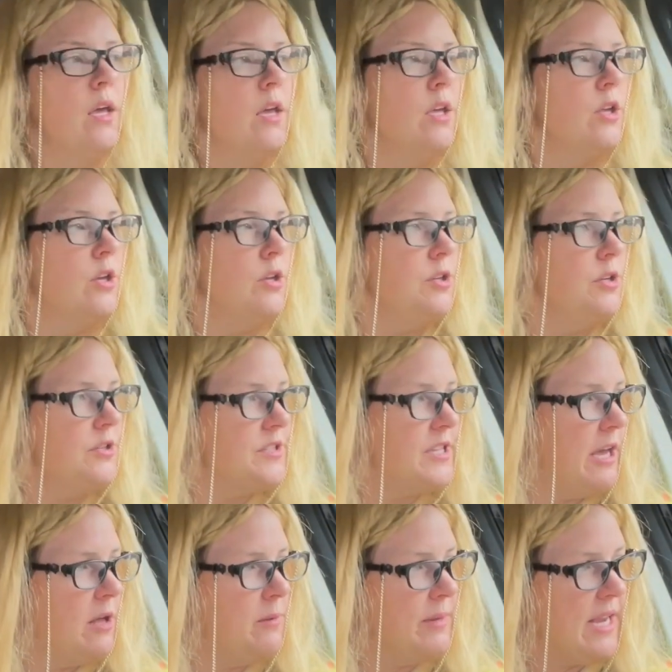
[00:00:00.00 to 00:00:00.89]
Can you
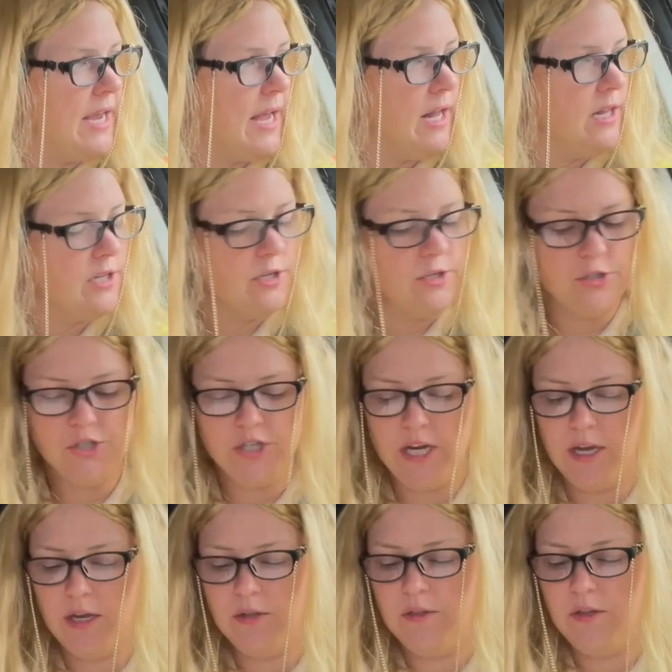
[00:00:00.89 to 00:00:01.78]
tell me how you'd
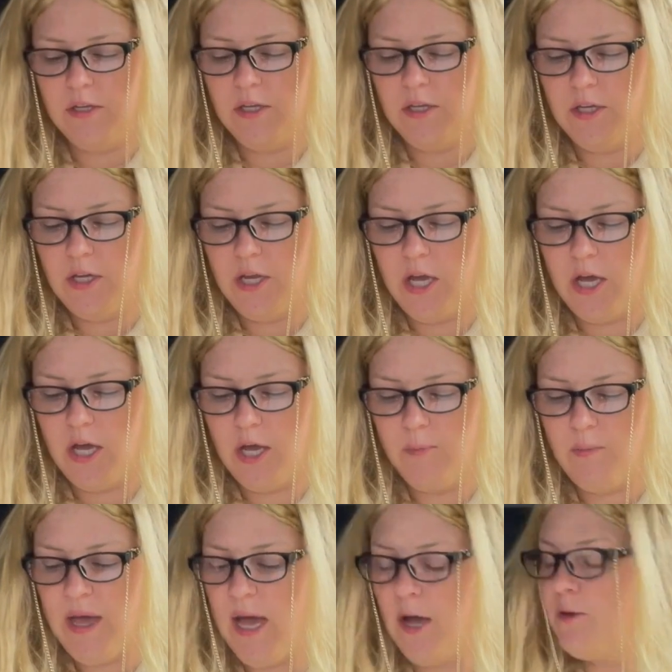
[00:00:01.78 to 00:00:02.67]
check
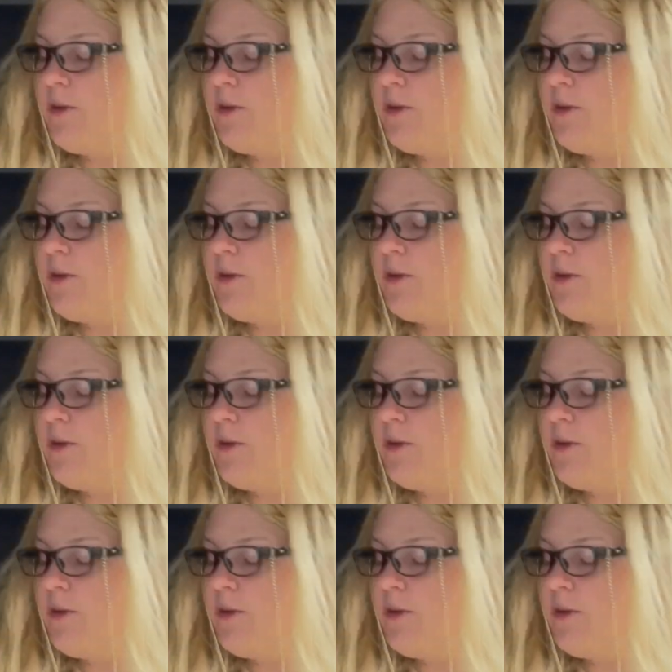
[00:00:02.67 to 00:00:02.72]
the power